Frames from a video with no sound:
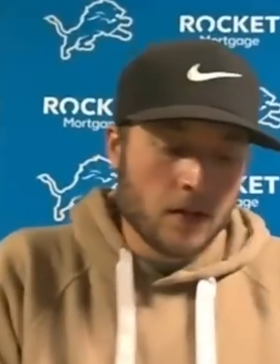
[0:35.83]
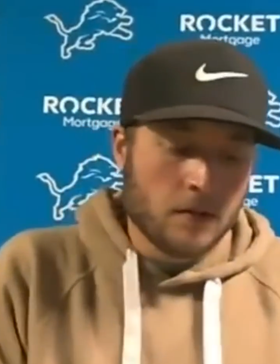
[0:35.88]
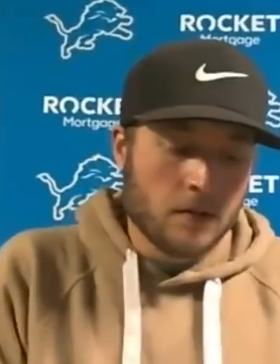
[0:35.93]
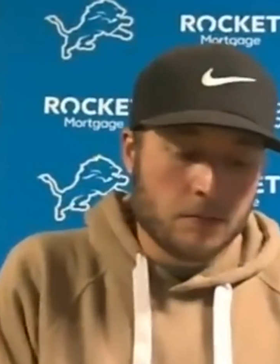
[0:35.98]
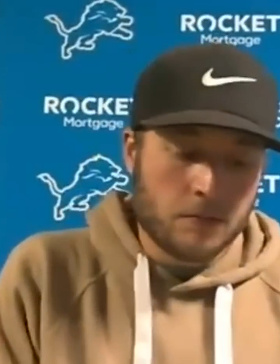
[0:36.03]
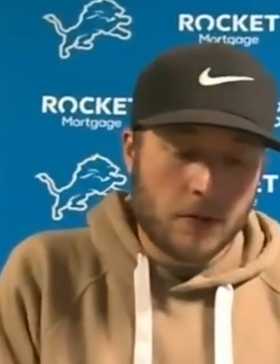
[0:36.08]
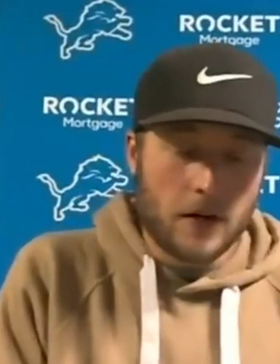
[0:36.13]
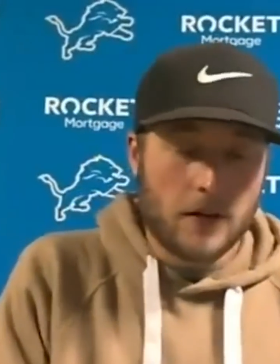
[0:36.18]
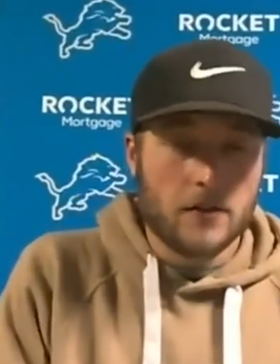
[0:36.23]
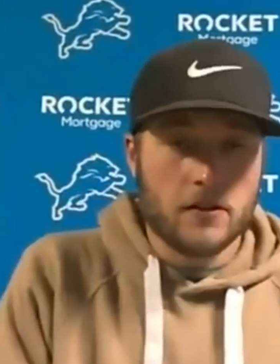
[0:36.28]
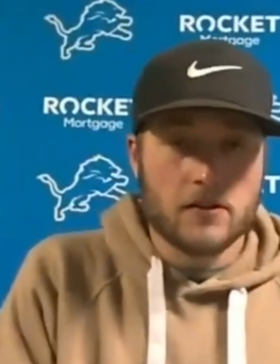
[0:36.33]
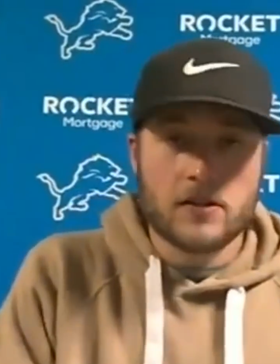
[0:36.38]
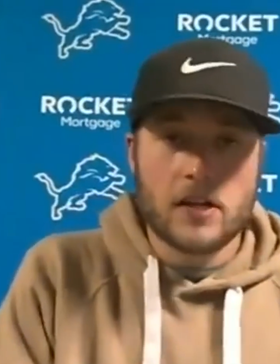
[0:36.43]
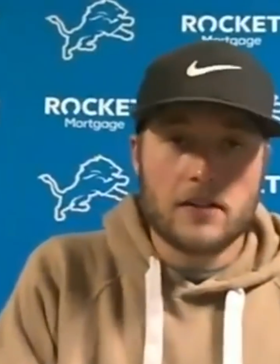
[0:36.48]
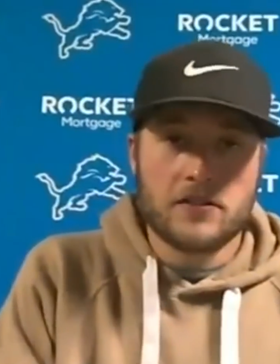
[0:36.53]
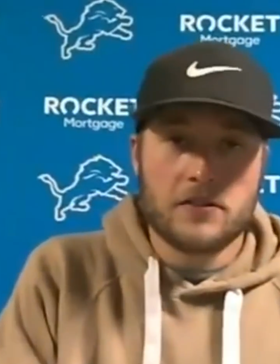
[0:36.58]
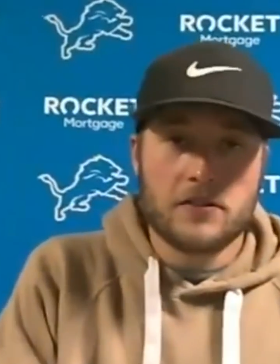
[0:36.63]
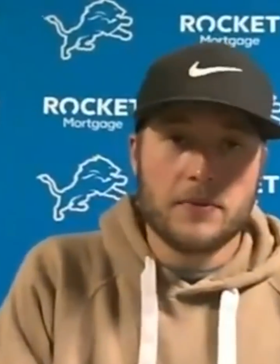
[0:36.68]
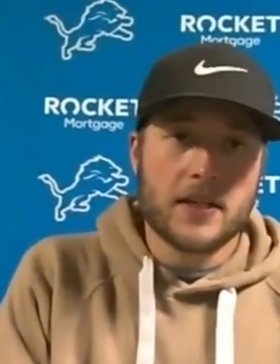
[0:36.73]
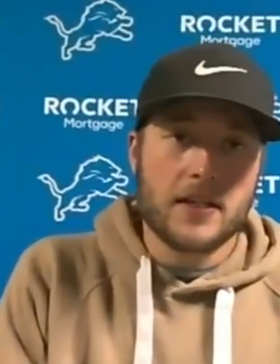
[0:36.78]
proud of those
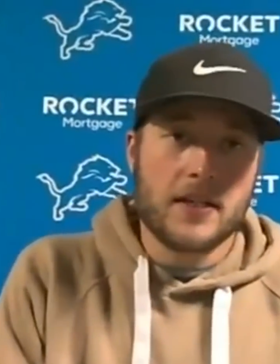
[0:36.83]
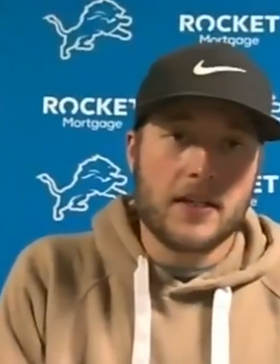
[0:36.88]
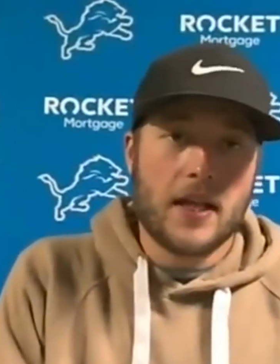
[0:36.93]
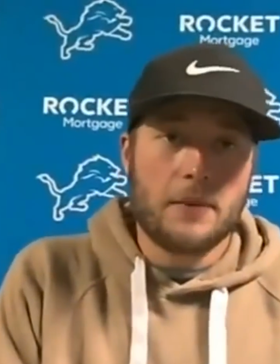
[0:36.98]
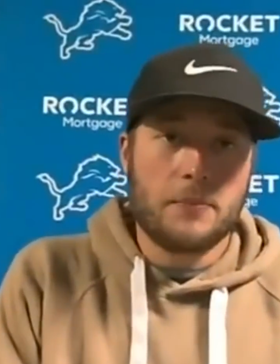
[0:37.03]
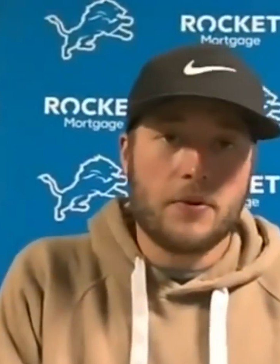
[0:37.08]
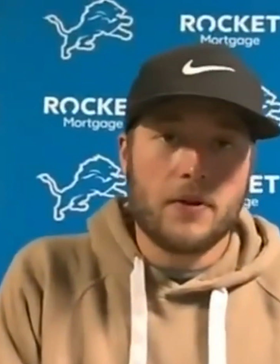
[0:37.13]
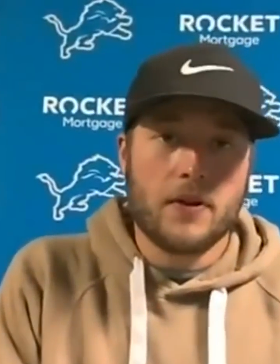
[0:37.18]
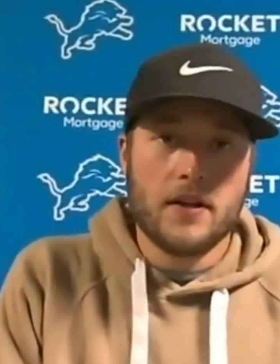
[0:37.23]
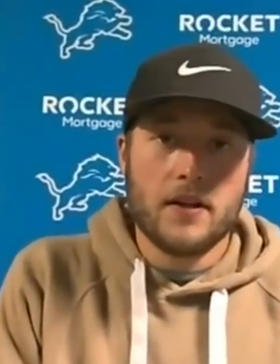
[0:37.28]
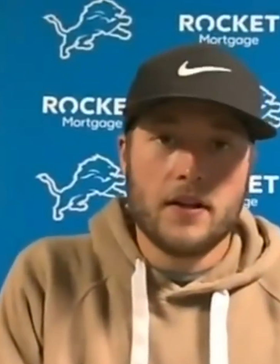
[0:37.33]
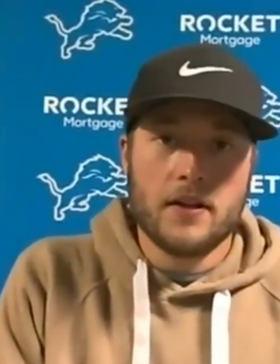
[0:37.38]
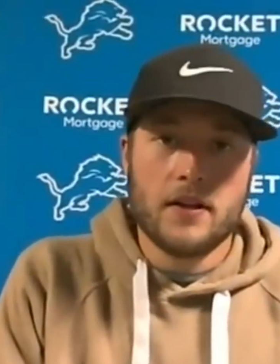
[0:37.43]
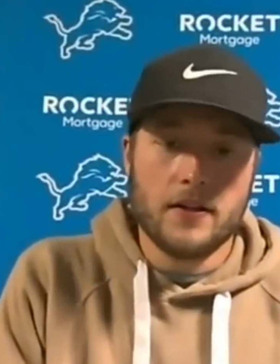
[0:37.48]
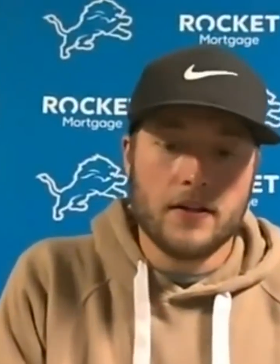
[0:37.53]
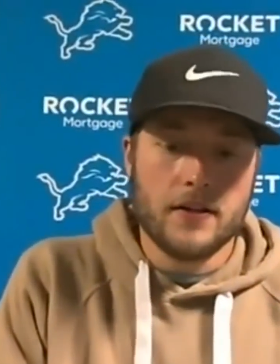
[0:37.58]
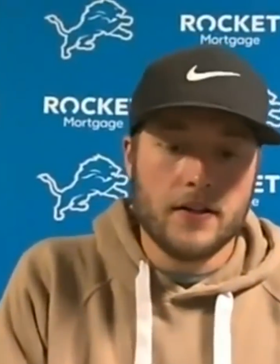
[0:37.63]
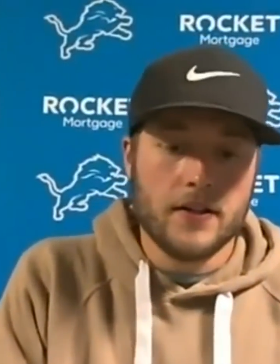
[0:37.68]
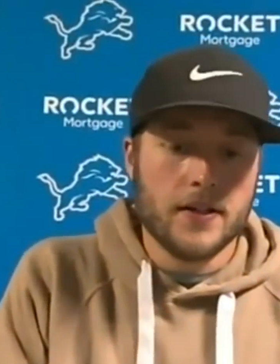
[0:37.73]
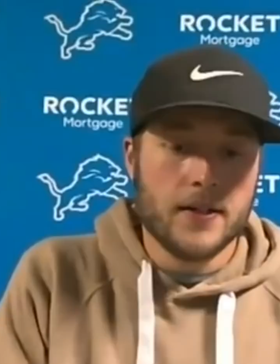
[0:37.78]
guys for making that play.
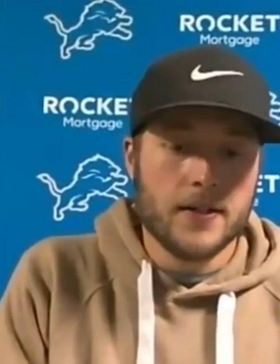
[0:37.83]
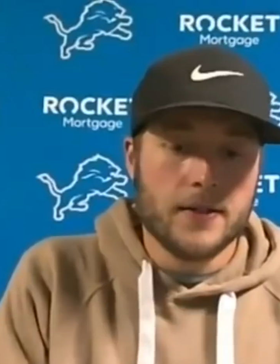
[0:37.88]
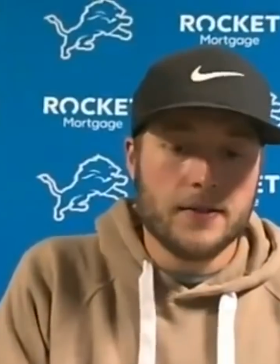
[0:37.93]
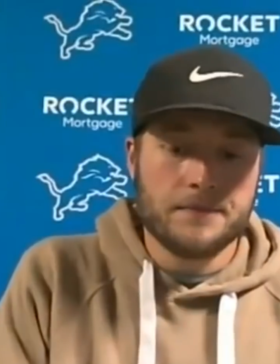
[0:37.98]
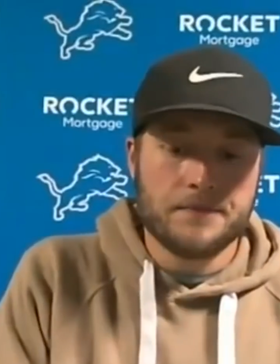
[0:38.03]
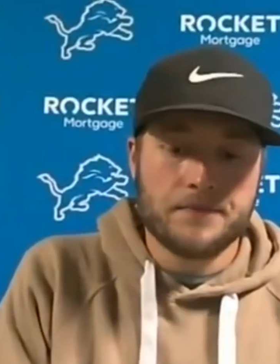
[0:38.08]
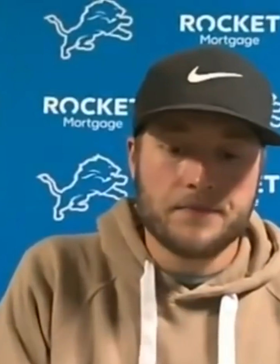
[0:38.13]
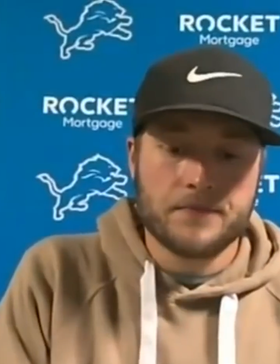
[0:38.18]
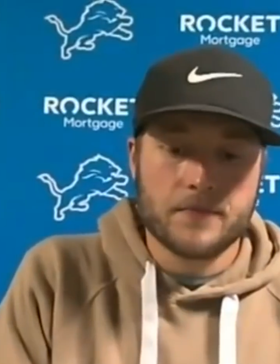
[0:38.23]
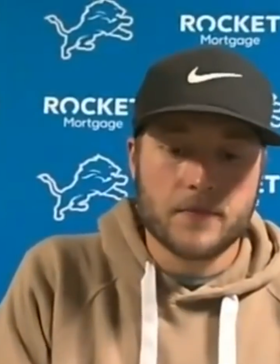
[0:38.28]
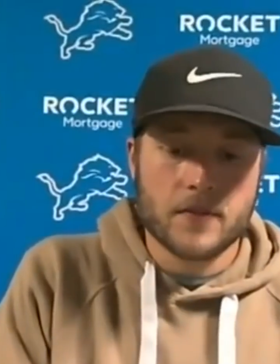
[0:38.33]
Um,